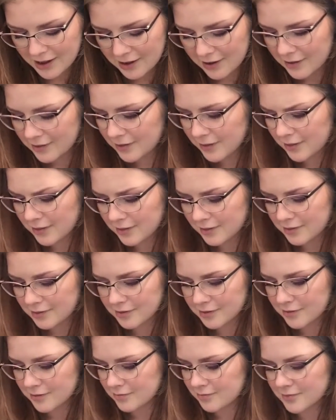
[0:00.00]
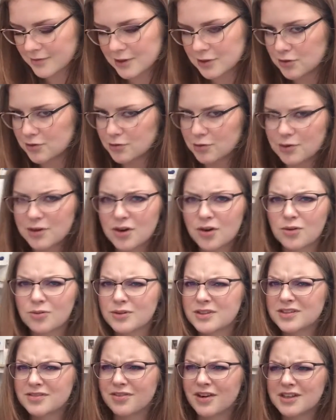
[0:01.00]
and you can
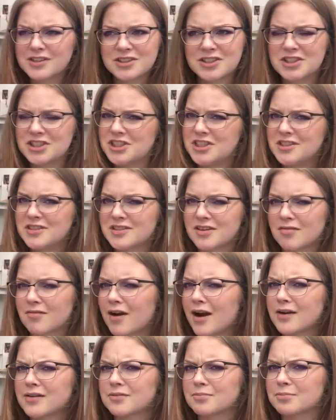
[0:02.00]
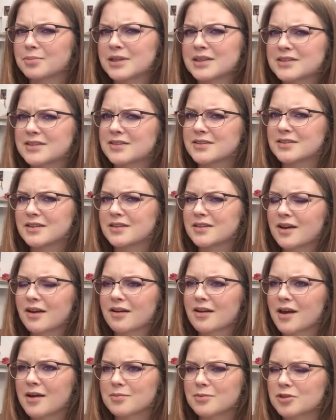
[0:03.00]
always find cheese in random places in
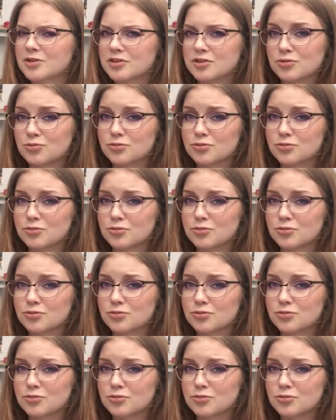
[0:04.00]
that game.